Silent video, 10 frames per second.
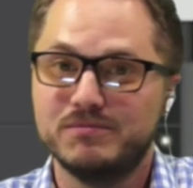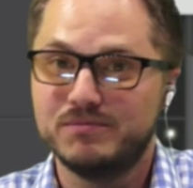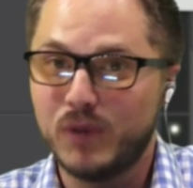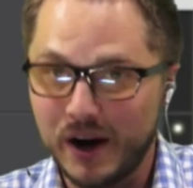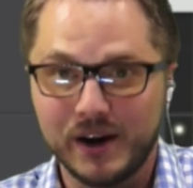
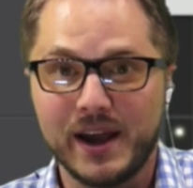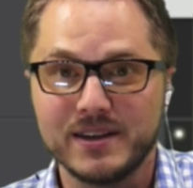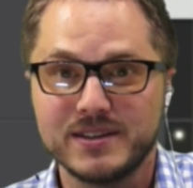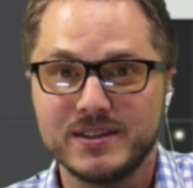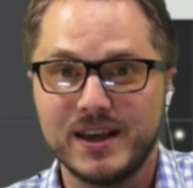
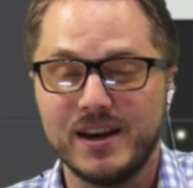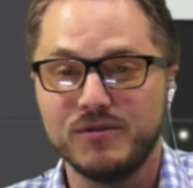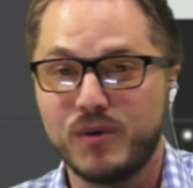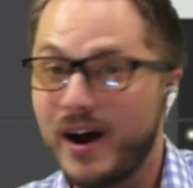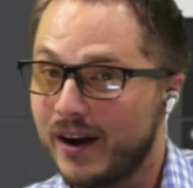Wirecast. And if
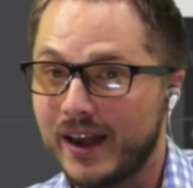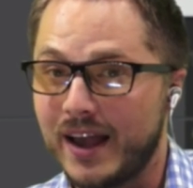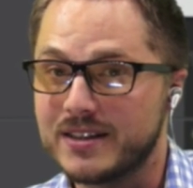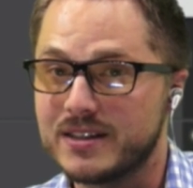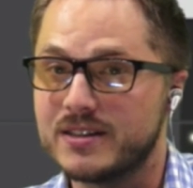
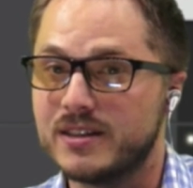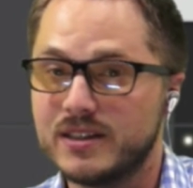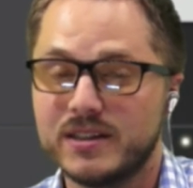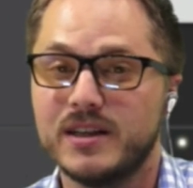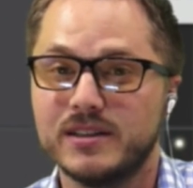Wirecast is
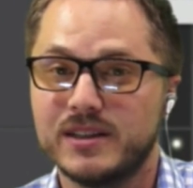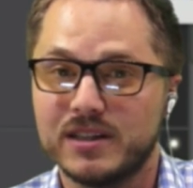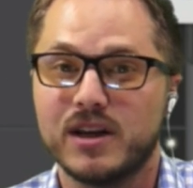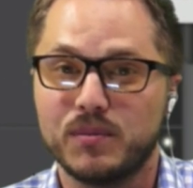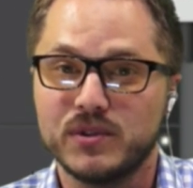listening to
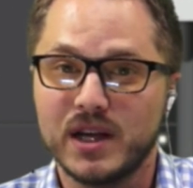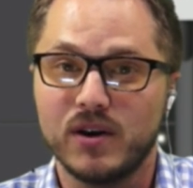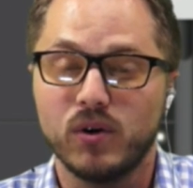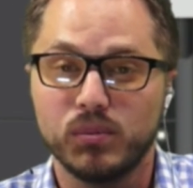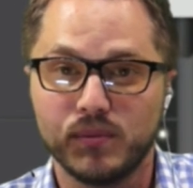Desktop
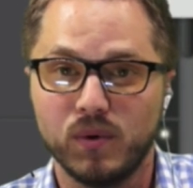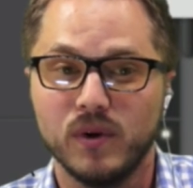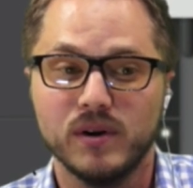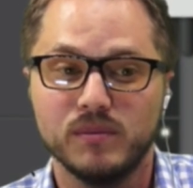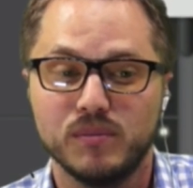Presenter
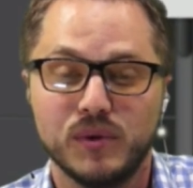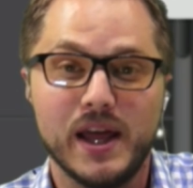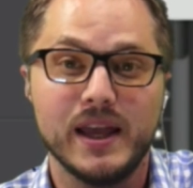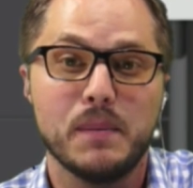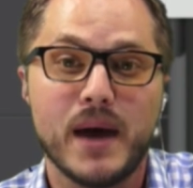or
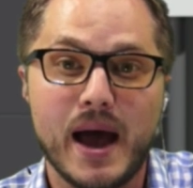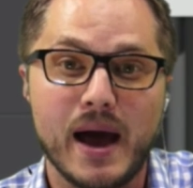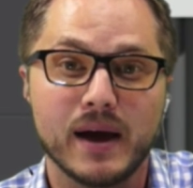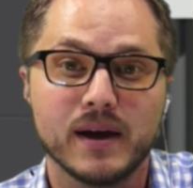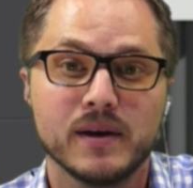playing it
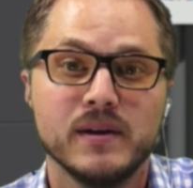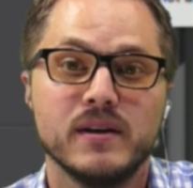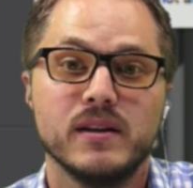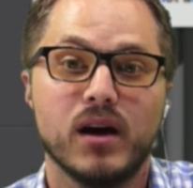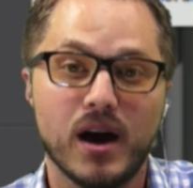back,
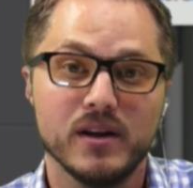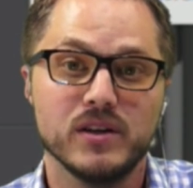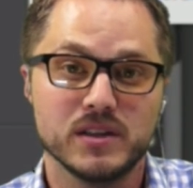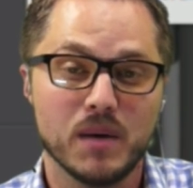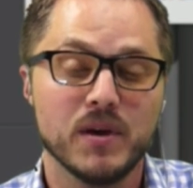the audio
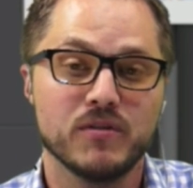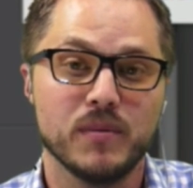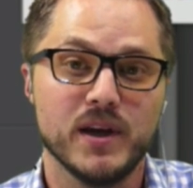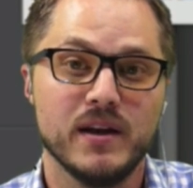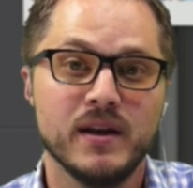that's coming
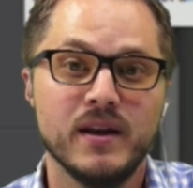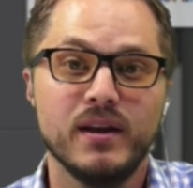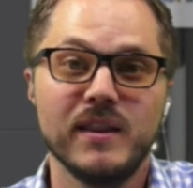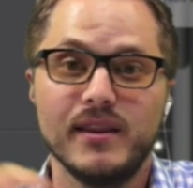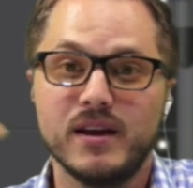from it,
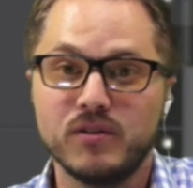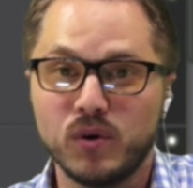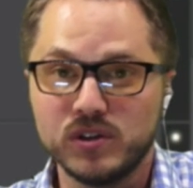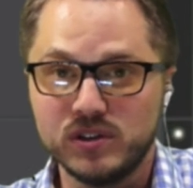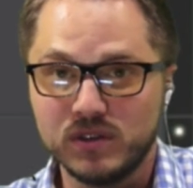then of
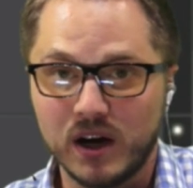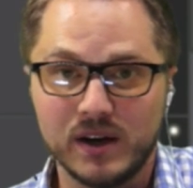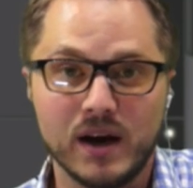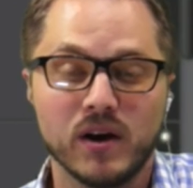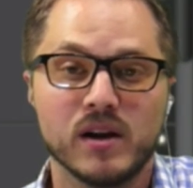course you've now
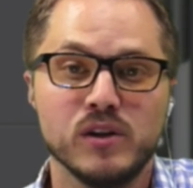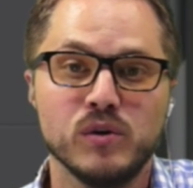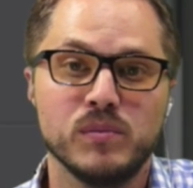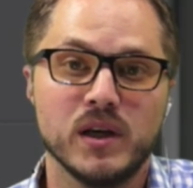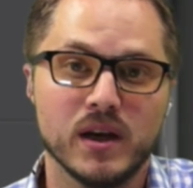got a
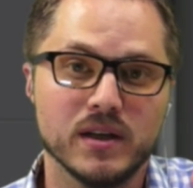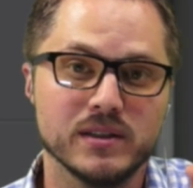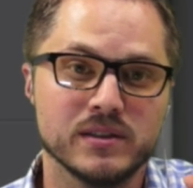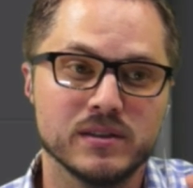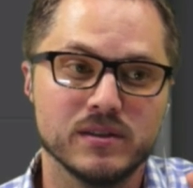loop,
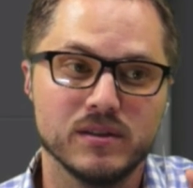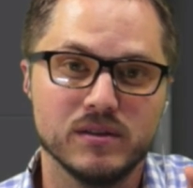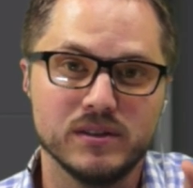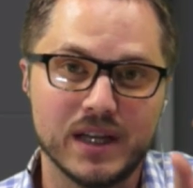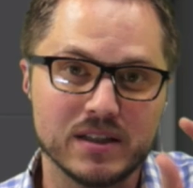because
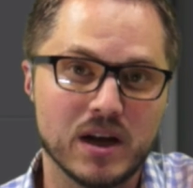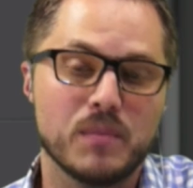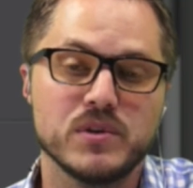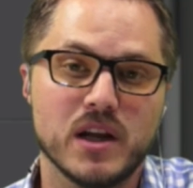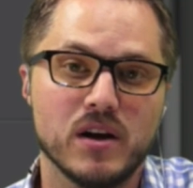Desktop
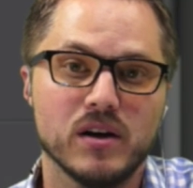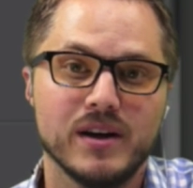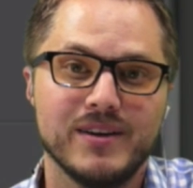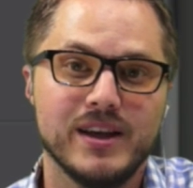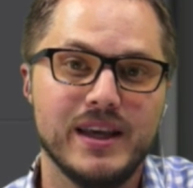Presenter
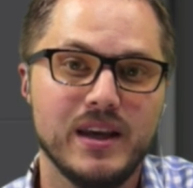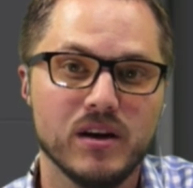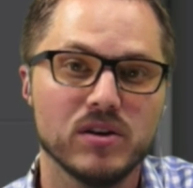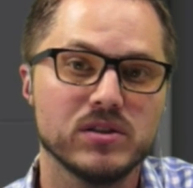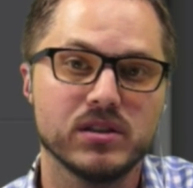
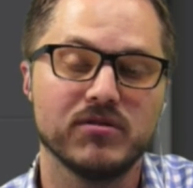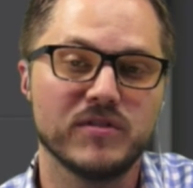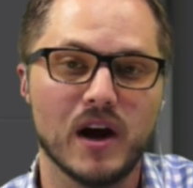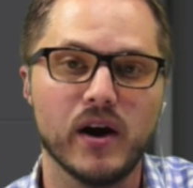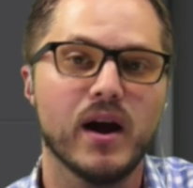hears the
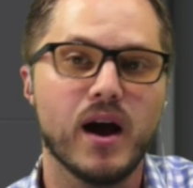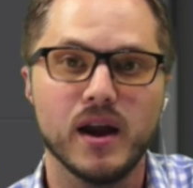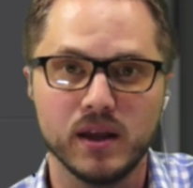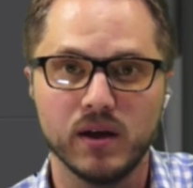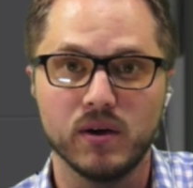very
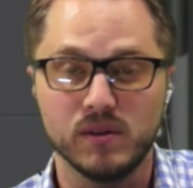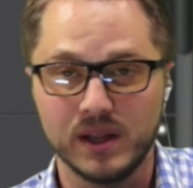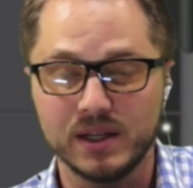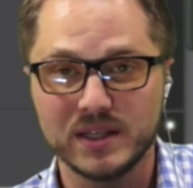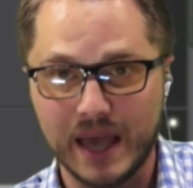audio
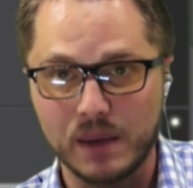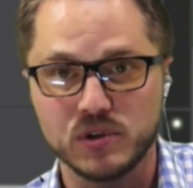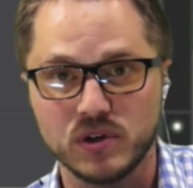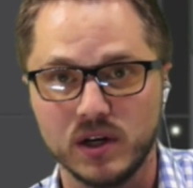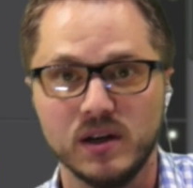that it's
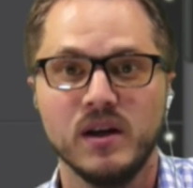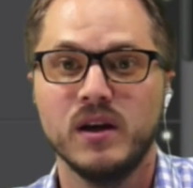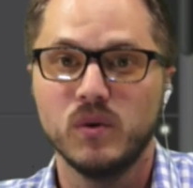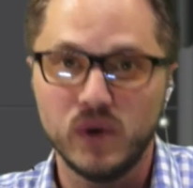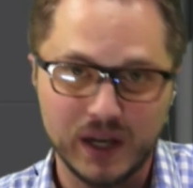capturing,
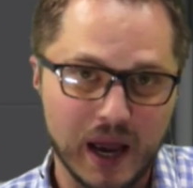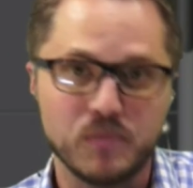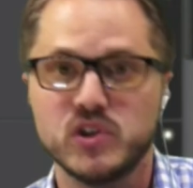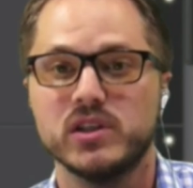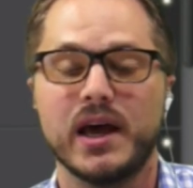
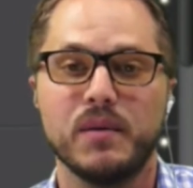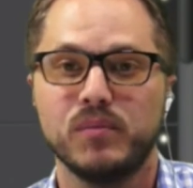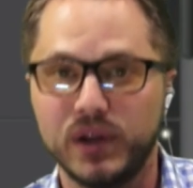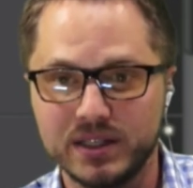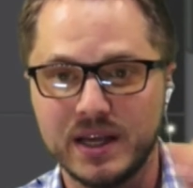recaptures that,
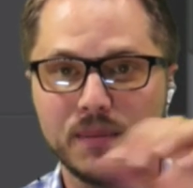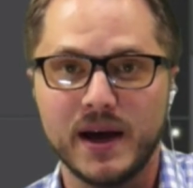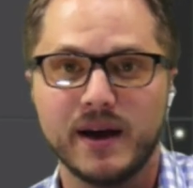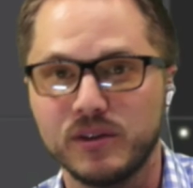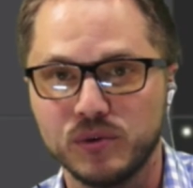plays that
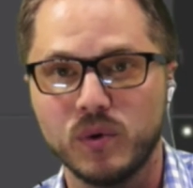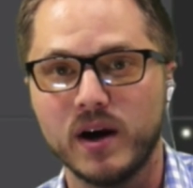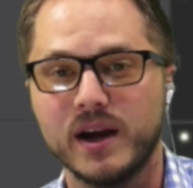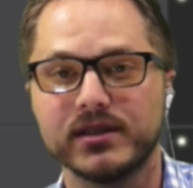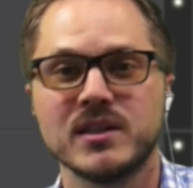back out through
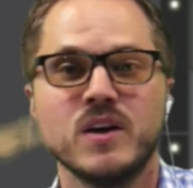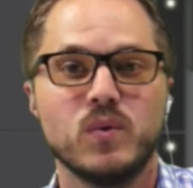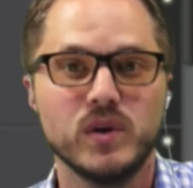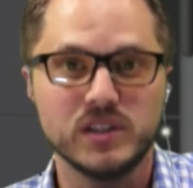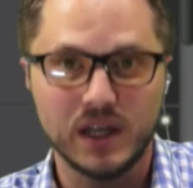Wirecast,
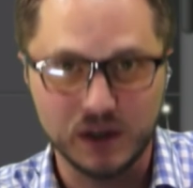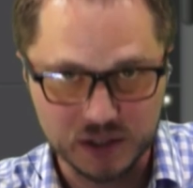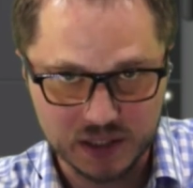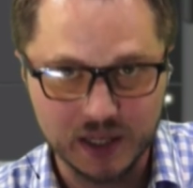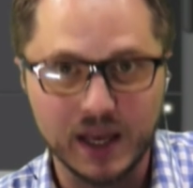which
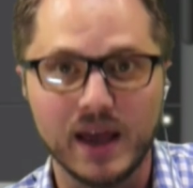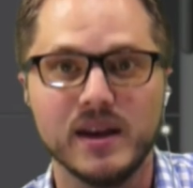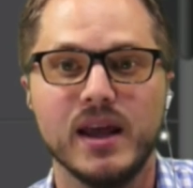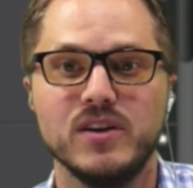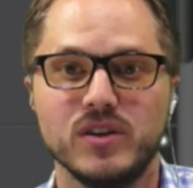hears it again,
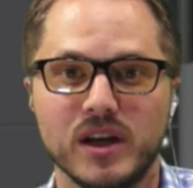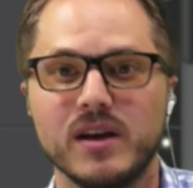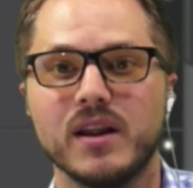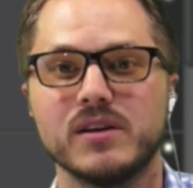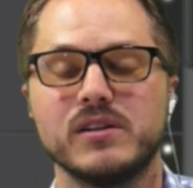and you get
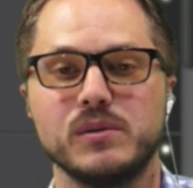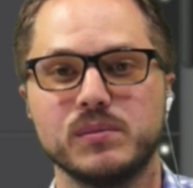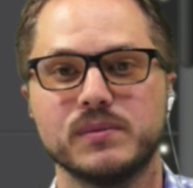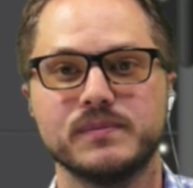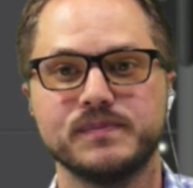another
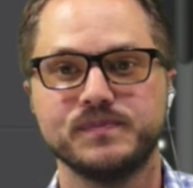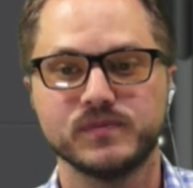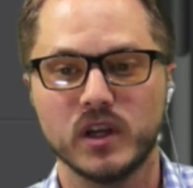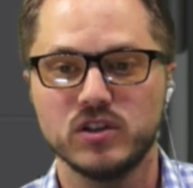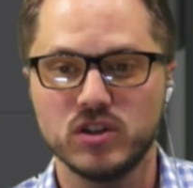loop.
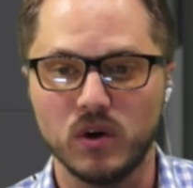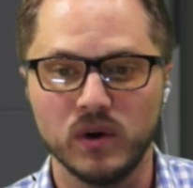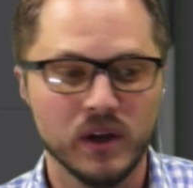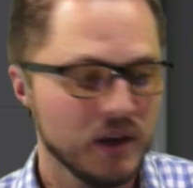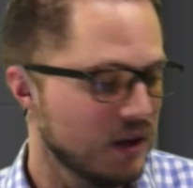So
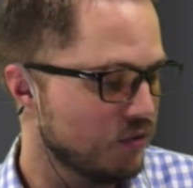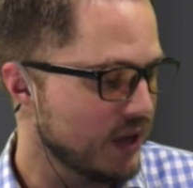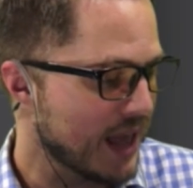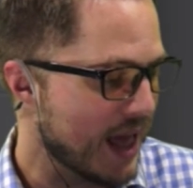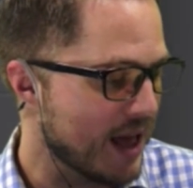if
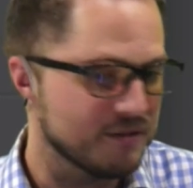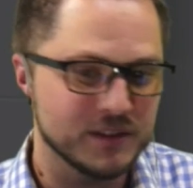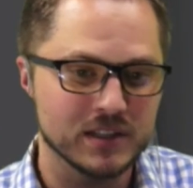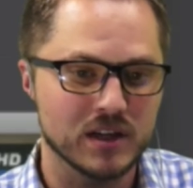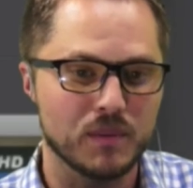we have
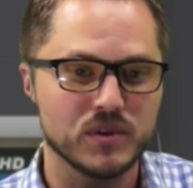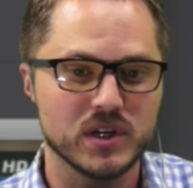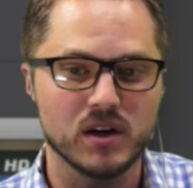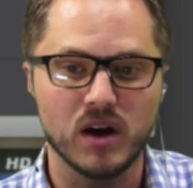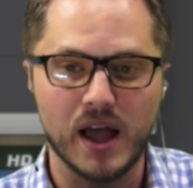Desktop
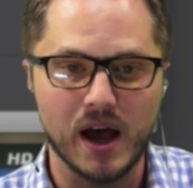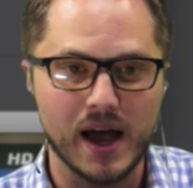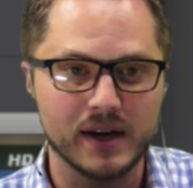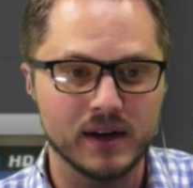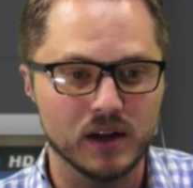Presenter
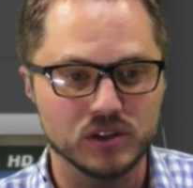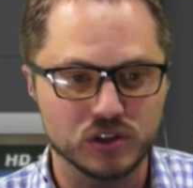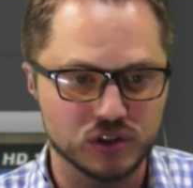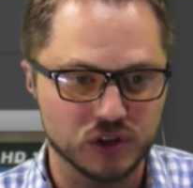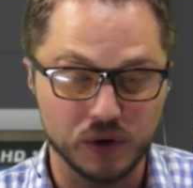added, and I'll
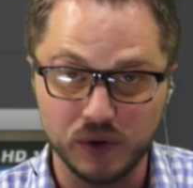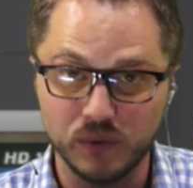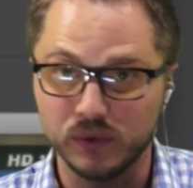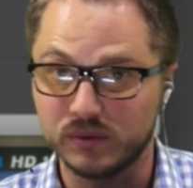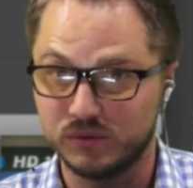just show you,
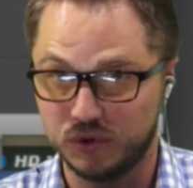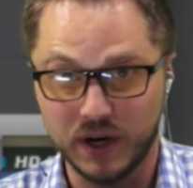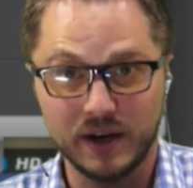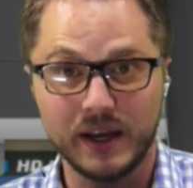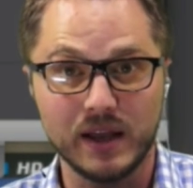we'll try
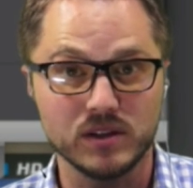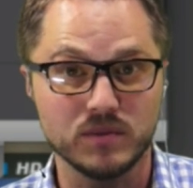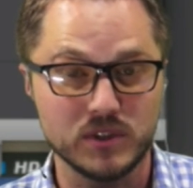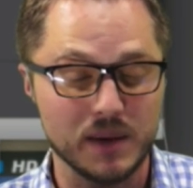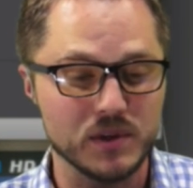it again to
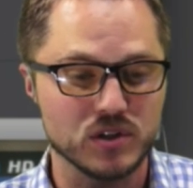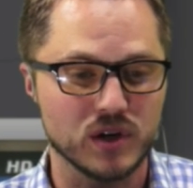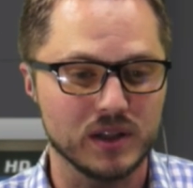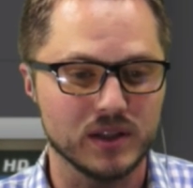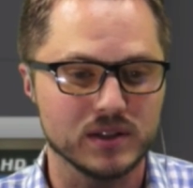
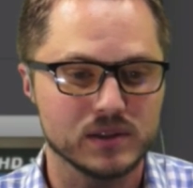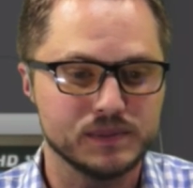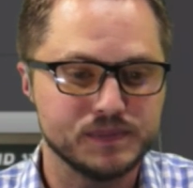demonstrate this.